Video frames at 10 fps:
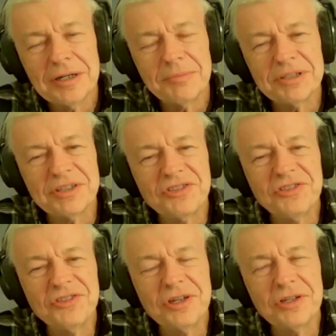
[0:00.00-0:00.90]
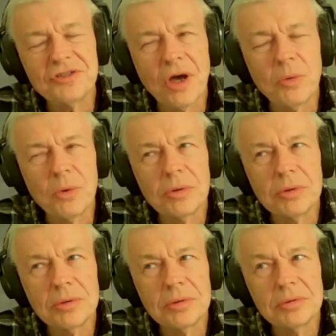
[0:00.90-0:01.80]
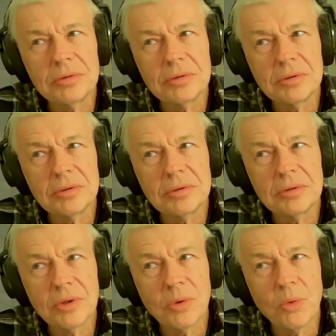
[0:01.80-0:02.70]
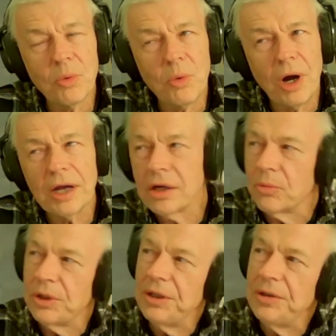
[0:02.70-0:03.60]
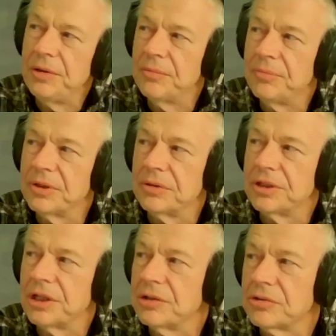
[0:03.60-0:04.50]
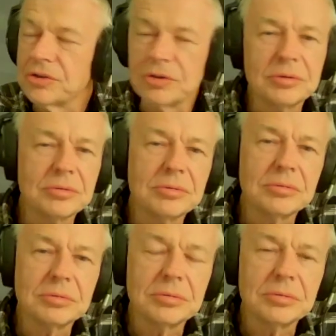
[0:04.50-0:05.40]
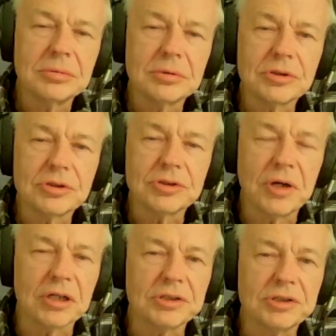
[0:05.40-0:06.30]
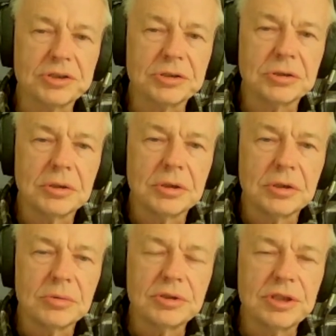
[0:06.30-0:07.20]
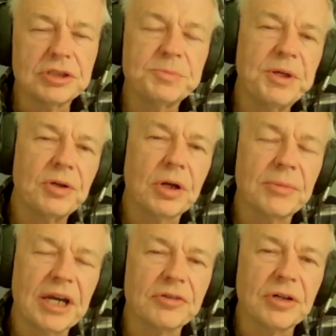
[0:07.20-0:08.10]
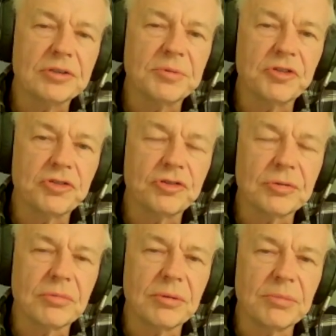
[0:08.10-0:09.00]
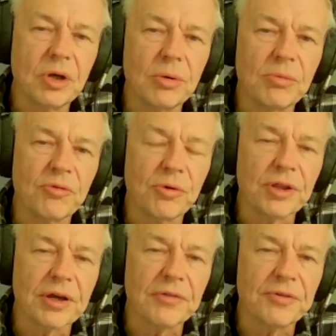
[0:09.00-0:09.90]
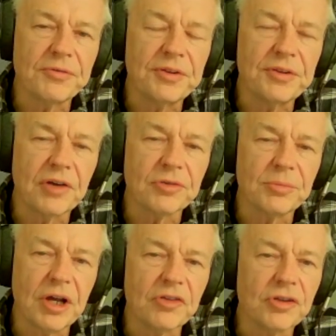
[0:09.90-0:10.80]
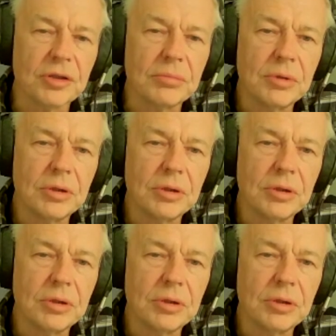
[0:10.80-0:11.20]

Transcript: But this is so. Why are we building trucks with 10-speed automatic transmissions in them that blow up before they got 50,000 miles on them?